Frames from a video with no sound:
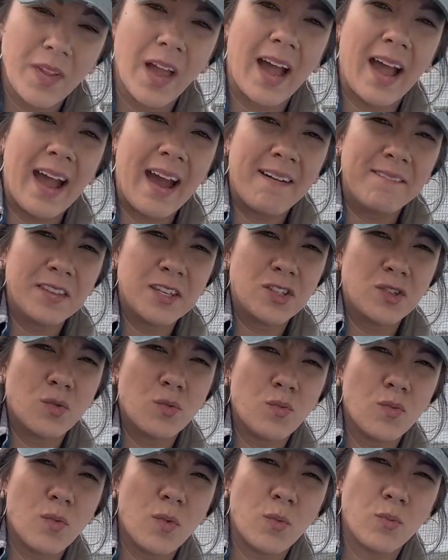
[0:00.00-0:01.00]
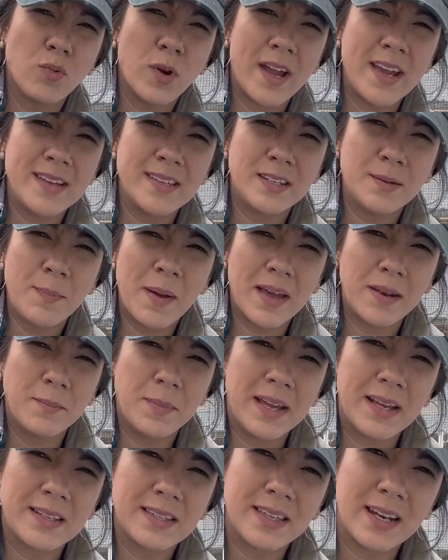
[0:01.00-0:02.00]
I have this raised bed
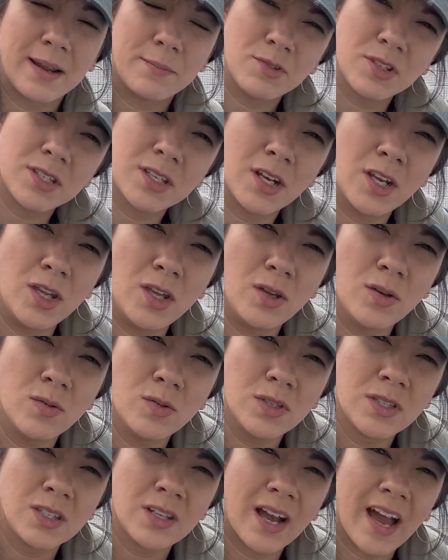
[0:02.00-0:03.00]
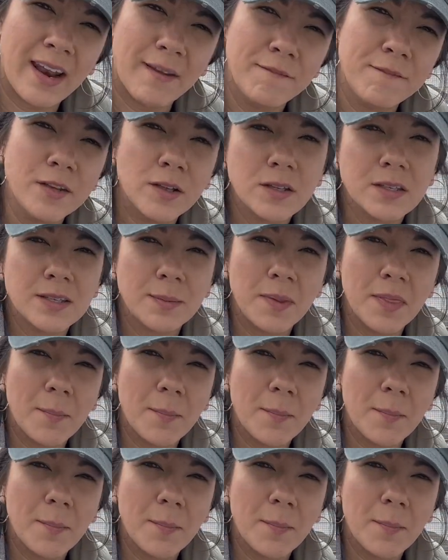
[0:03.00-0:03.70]
mix that I'm just gonna use to kind of fill some of the